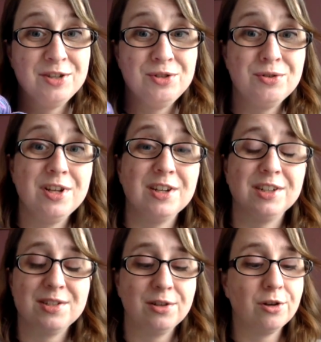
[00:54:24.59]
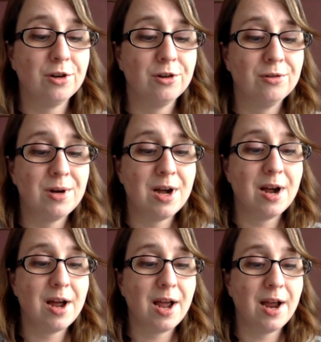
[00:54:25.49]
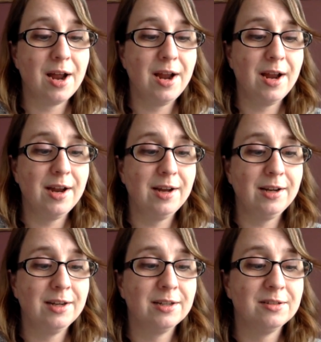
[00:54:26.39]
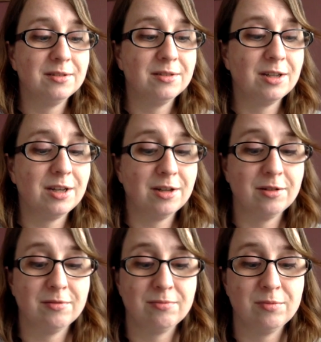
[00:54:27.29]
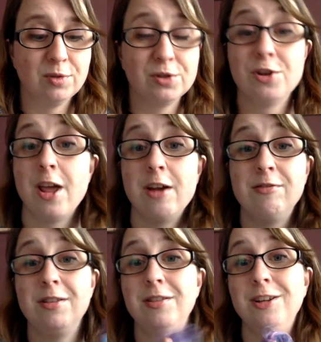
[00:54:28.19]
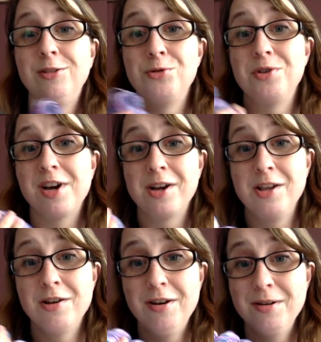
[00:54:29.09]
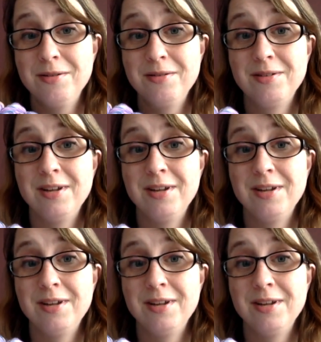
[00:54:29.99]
2 years ago, I bought everything to dye yarn.